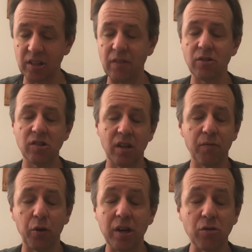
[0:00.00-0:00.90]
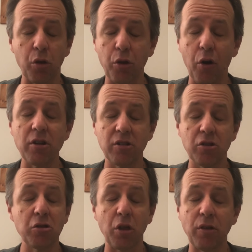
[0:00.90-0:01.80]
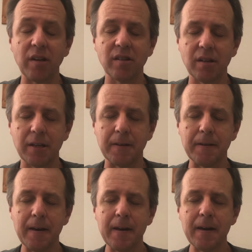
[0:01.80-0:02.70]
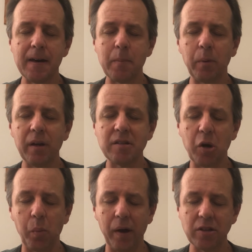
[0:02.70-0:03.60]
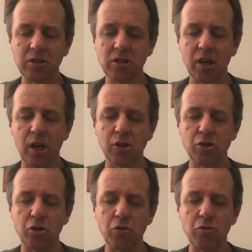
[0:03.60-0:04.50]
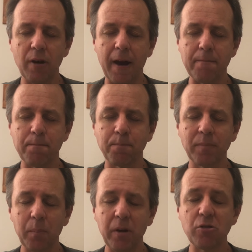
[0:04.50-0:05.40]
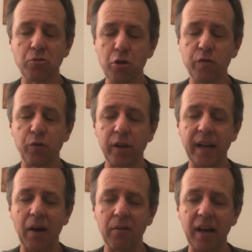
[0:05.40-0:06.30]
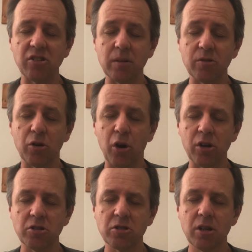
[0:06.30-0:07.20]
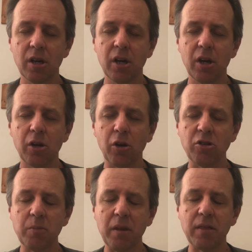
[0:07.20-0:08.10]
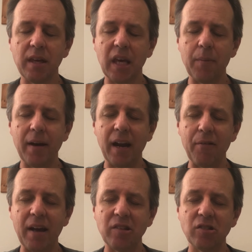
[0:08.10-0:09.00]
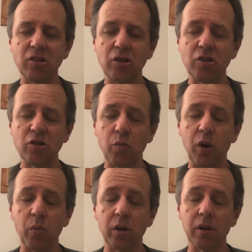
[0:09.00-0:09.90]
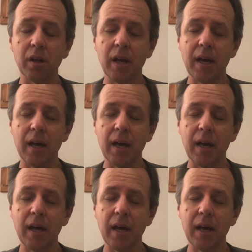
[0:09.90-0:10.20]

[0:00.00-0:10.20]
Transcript: gives us, and for his authority to do the things he did. Please help us to be truthful in our relationships and honest, not to be thinking about our answers in terms of what will